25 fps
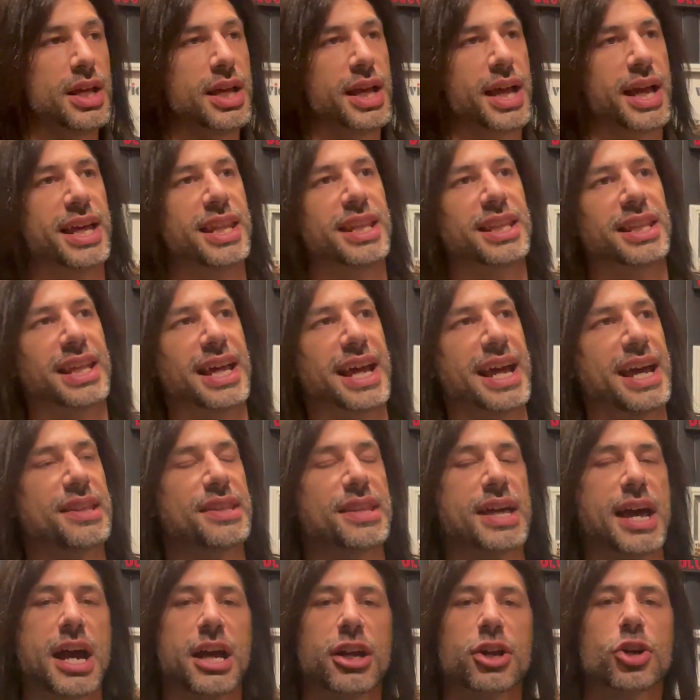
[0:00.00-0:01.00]
and land
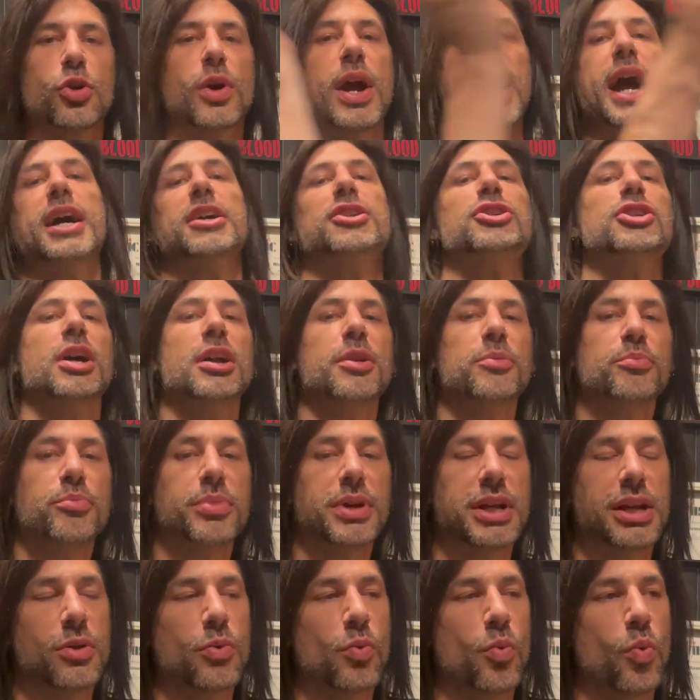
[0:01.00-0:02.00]
that crash on
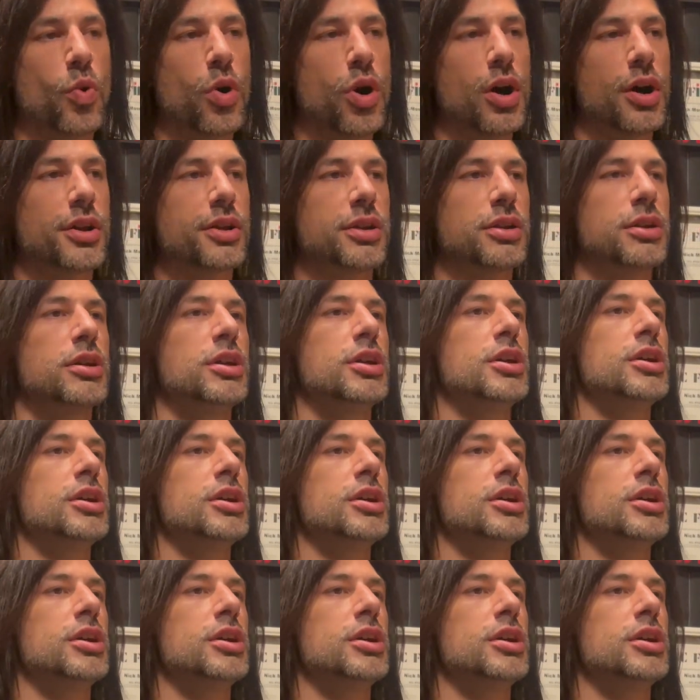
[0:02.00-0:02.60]
beat one